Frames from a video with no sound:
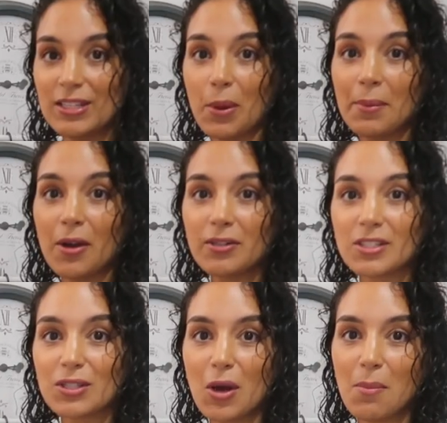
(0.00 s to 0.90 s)
So I'm going to
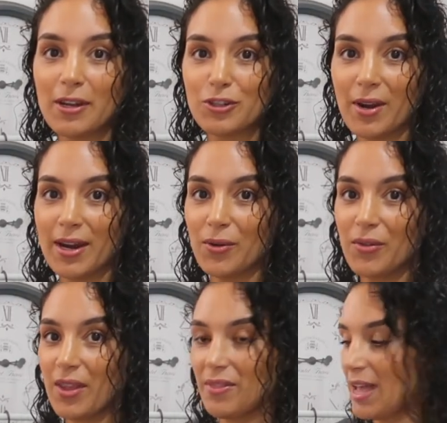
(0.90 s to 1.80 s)
start by trying
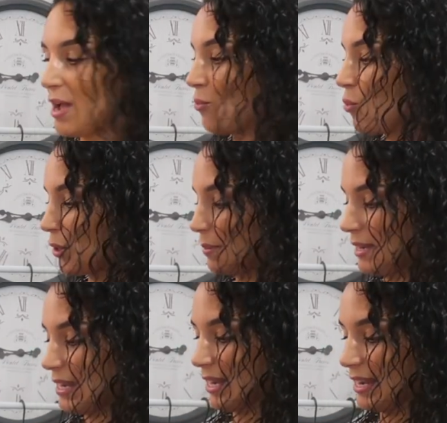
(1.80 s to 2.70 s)
on their
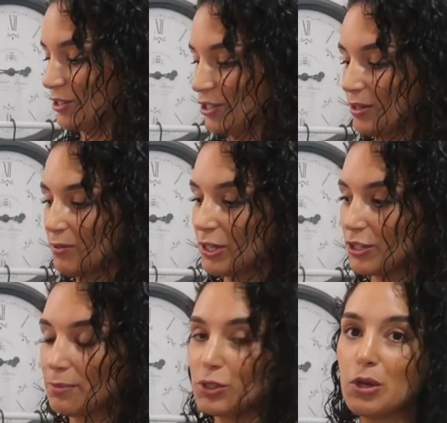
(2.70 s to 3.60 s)
Wannabe collection, which
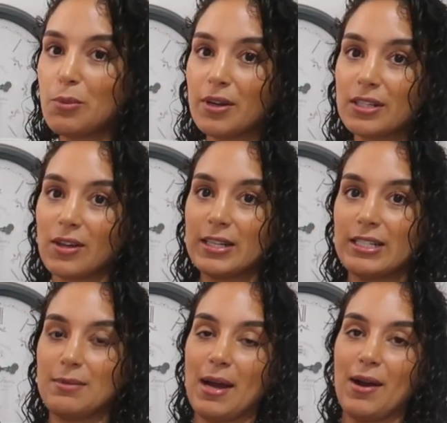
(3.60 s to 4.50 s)
I'm super
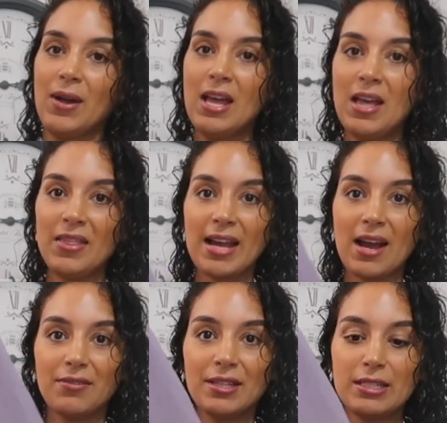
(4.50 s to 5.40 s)
excited about. They
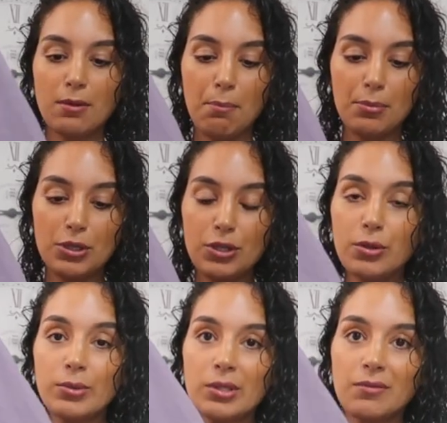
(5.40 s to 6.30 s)
have these
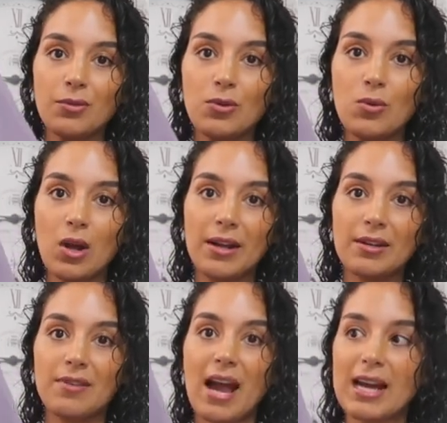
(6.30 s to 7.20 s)
beautiful kind
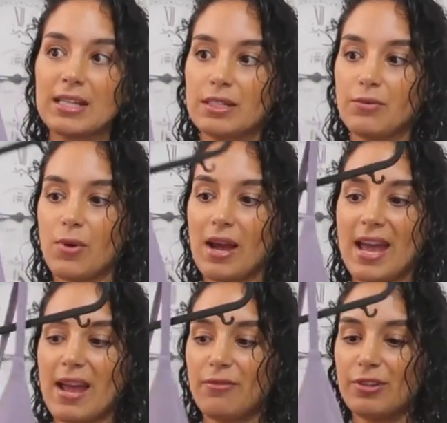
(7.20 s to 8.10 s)
of
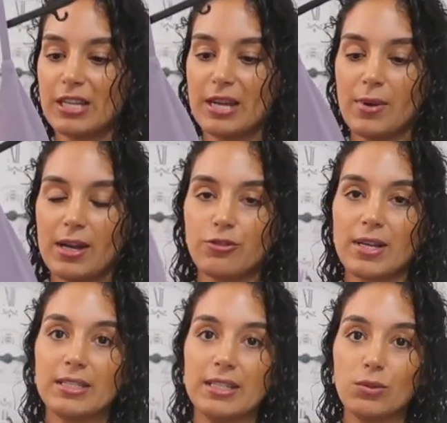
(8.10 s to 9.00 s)
activewear, everyday wear
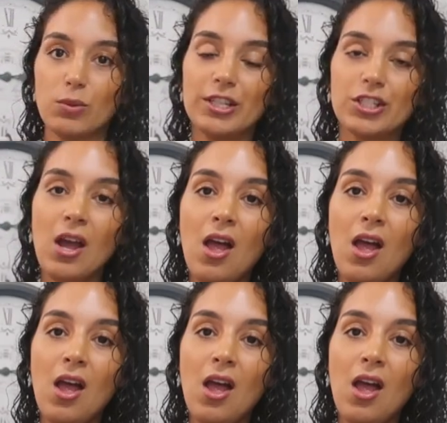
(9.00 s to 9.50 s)
dresses, which